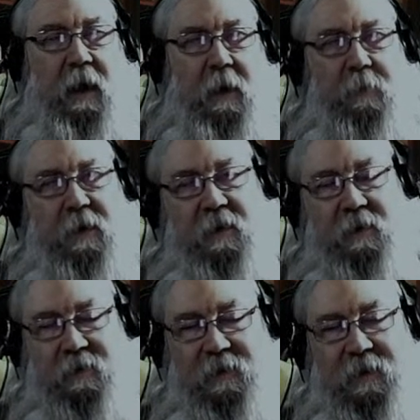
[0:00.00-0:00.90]
I'd
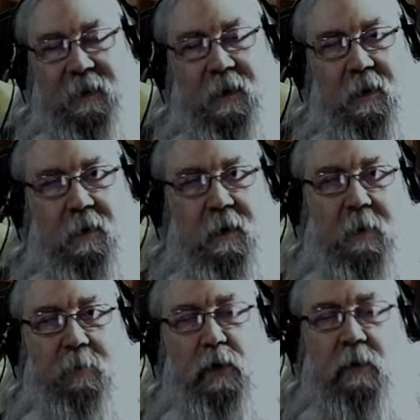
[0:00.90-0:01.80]
be sitting here and
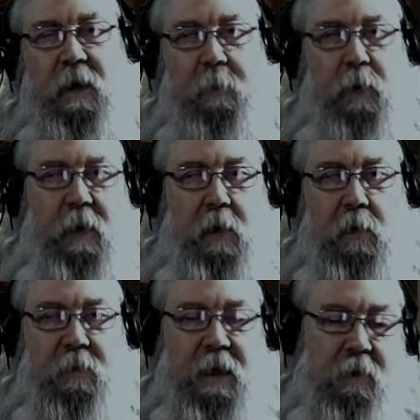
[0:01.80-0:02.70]
I'd move and I'd put my
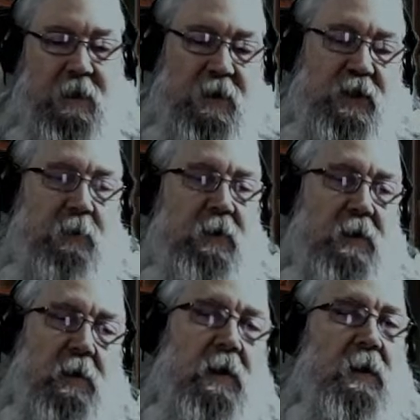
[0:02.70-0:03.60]
arm down and she
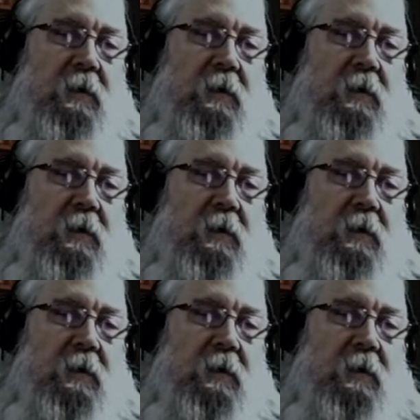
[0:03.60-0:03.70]
would